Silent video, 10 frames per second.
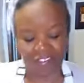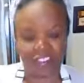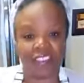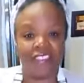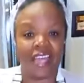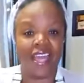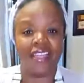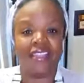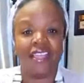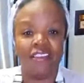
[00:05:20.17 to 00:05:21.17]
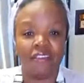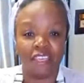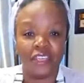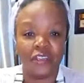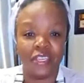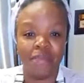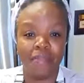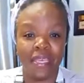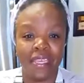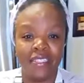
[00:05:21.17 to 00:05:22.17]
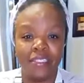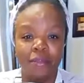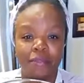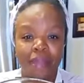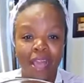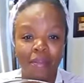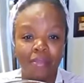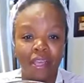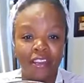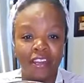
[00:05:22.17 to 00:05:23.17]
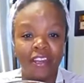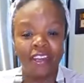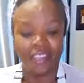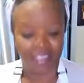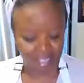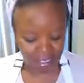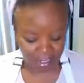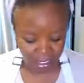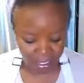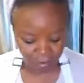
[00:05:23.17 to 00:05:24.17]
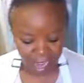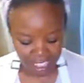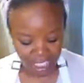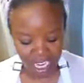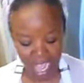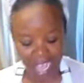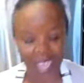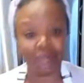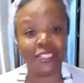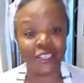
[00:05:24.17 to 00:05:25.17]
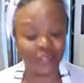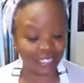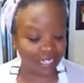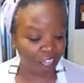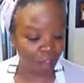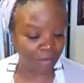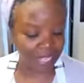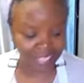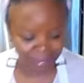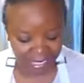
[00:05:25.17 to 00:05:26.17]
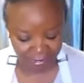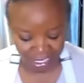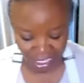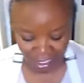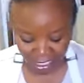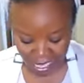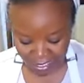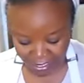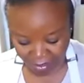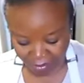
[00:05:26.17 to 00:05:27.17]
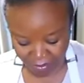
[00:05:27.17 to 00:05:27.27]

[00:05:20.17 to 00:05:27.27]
Look at that. Lovely green beans, brown butter, fresh thyme, toasted almonds. I'm going to give this a little taste.